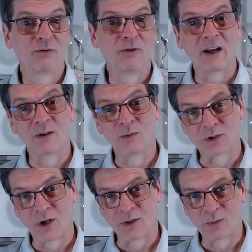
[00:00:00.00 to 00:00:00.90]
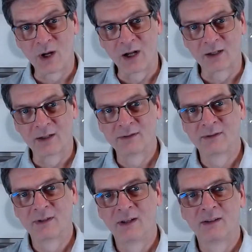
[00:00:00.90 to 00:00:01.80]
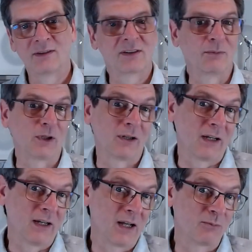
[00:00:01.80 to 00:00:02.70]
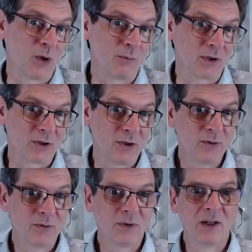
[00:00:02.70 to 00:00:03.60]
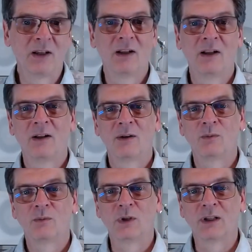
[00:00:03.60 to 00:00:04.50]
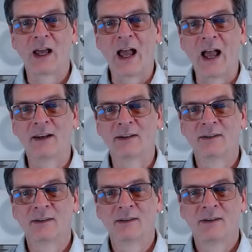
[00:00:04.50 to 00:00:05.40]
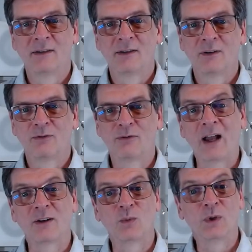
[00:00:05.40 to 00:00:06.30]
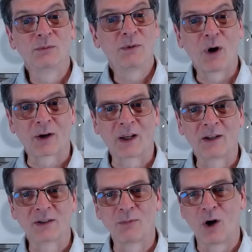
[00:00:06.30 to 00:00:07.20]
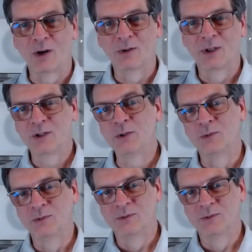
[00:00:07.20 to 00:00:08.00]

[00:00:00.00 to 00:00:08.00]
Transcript: Fido was on the rug. Similarly, at moment 2, we'll add Fido will be barking tomorrow at noon,